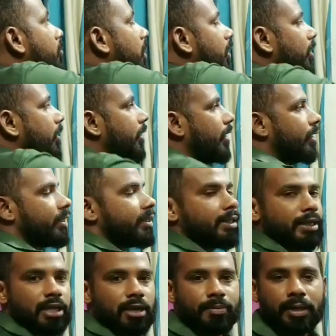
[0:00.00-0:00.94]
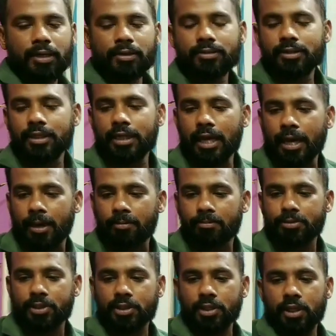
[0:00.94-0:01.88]
But here in the chemical
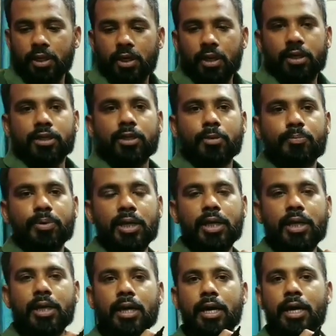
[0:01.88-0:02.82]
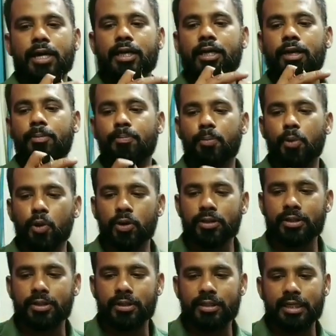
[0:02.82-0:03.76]
synapse, the pre and
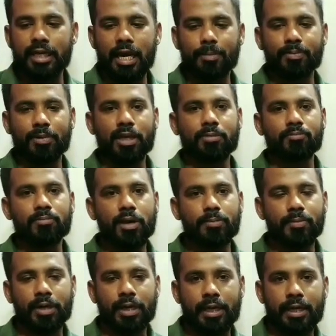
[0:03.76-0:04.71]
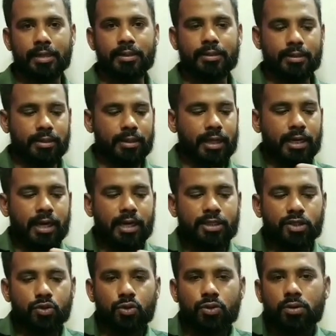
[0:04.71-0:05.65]
post synaptic membranes, they are
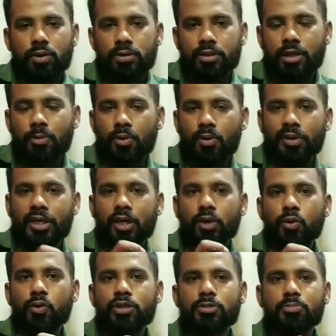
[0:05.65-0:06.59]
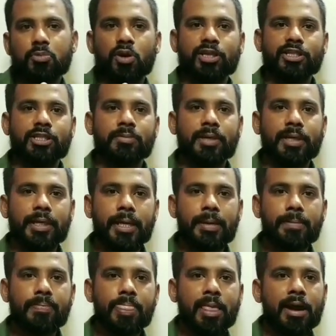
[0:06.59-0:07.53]
also somehow in close
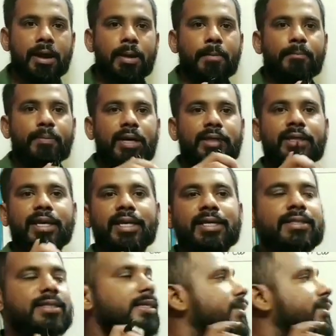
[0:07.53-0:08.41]
proximity, but there